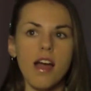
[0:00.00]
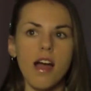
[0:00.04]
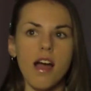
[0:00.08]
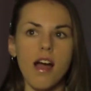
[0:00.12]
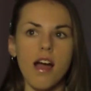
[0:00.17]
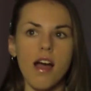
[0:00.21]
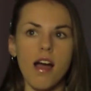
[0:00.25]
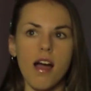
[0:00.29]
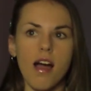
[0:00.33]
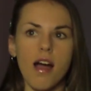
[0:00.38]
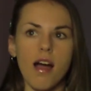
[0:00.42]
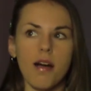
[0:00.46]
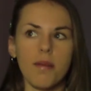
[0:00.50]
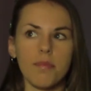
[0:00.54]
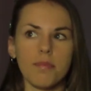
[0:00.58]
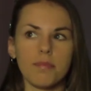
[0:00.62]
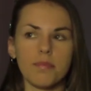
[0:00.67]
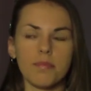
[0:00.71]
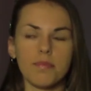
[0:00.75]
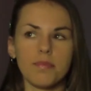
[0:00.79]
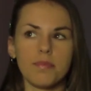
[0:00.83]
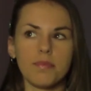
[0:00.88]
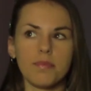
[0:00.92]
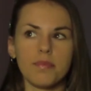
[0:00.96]

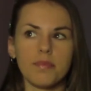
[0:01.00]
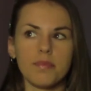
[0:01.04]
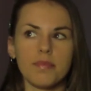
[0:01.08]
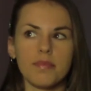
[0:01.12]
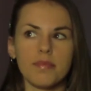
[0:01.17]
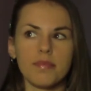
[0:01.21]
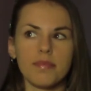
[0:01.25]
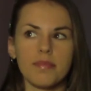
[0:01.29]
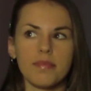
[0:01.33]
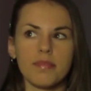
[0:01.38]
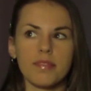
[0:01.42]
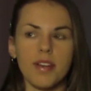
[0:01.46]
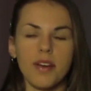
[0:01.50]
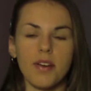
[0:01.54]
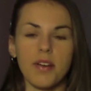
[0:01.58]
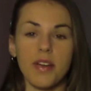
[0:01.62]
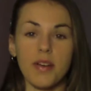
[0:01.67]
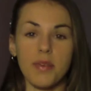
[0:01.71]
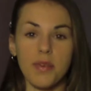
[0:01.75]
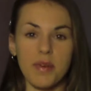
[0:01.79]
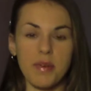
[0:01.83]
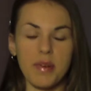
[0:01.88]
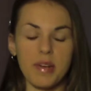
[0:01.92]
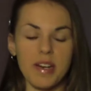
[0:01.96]
okay,
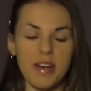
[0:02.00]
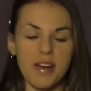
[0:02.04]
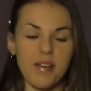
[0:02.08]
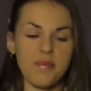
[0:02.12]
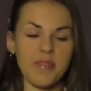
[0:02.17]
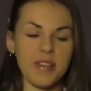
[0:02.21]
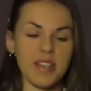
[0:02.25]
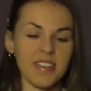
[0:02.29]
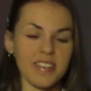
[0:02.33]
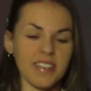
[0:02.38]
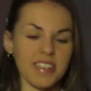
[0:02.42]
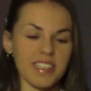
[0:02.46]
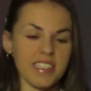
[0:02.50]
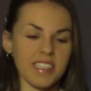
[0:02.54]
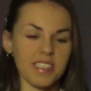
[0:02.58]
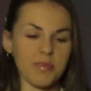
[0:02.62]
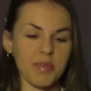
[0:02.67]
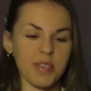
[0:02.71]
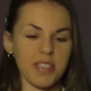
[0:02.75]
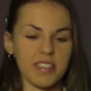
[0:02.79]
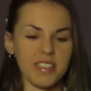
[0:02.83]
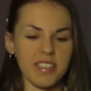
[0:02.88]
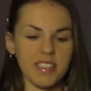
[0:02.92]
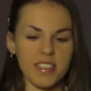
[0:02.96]
wait a minute, how am I going to
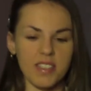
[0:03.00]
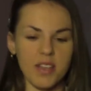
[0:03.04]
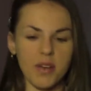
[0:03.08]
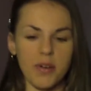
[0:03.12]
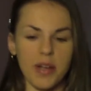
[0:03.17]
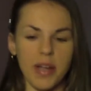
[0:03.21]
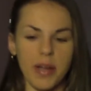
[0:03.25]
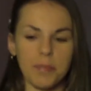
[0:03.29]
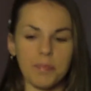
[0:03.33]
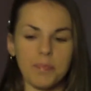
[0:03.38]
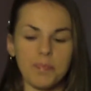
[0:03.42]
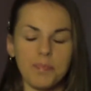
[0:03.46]
explain this? Okay.